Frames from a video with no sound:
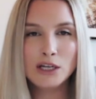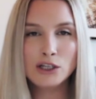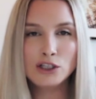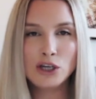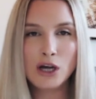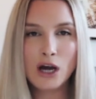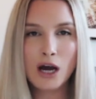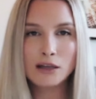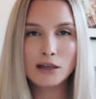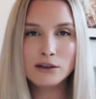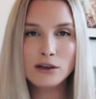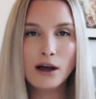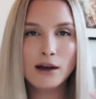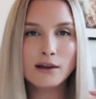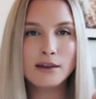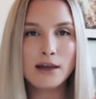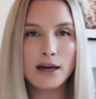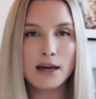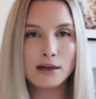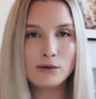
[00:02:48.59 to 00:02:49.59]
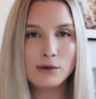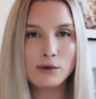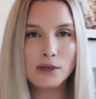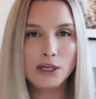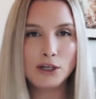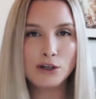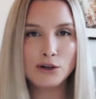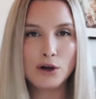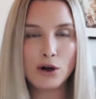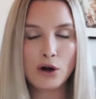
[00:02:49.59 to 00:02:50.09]
to unlock the equity
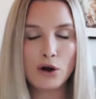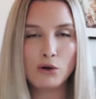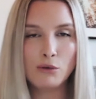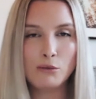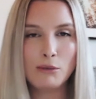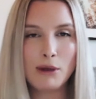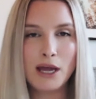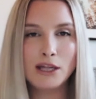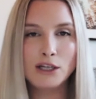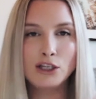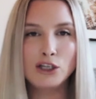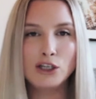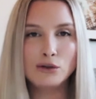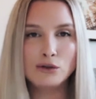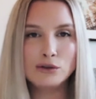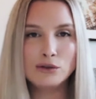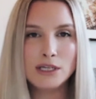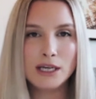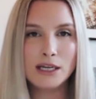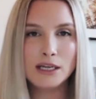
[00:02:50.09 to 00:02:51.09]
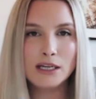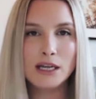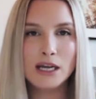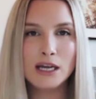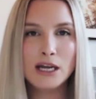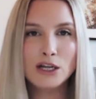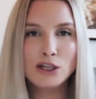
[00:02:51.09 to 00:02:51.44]
in your home and use it